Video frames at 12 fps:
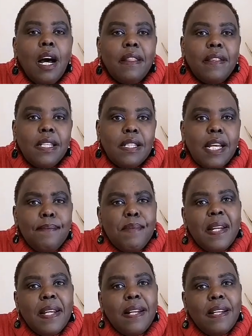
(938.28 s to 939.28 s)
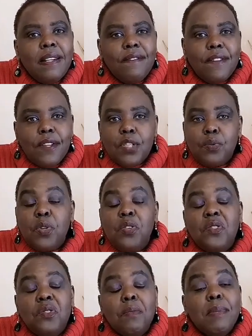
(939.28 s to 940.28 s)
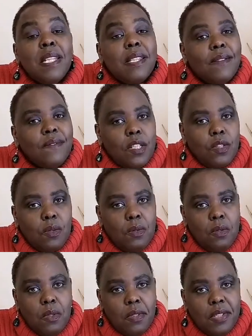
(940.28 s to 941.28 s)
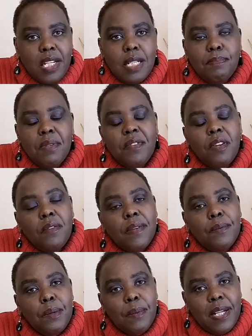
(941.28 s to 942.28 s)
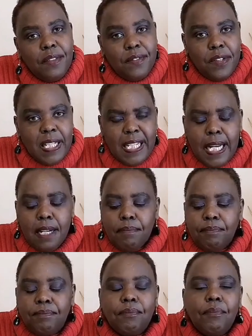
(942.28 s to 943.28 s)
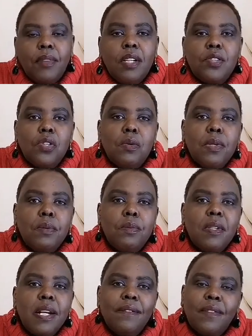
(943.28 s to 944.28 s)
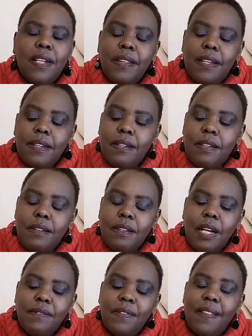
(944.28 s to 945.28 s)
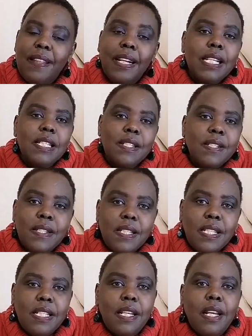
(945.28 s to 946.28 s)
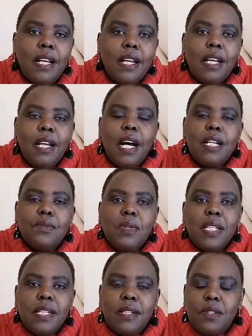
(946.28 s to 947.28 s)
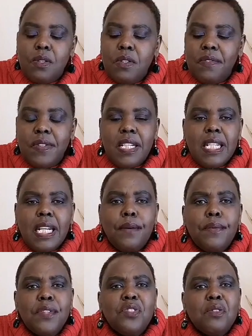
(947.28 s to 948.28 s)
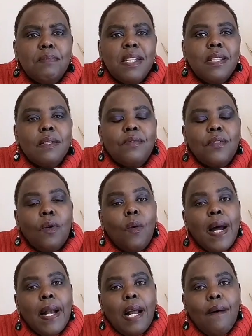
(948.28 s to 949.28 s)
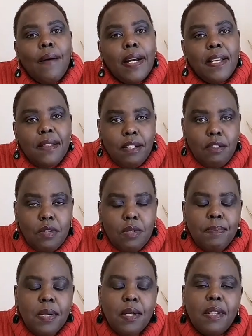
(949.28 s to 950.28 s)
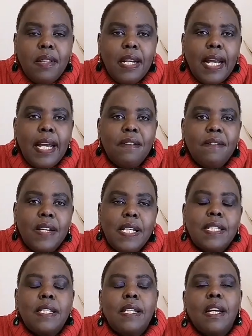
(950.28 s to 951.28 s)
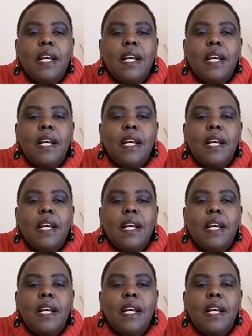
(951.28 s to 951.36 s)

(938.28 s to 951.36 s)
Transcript: This time in A-levels, we used to meet after school, just before we went for dinner. So we would, after the lessons, as we waited to go for dinner, we used to meet for 1 hour in the group, the 9 of us,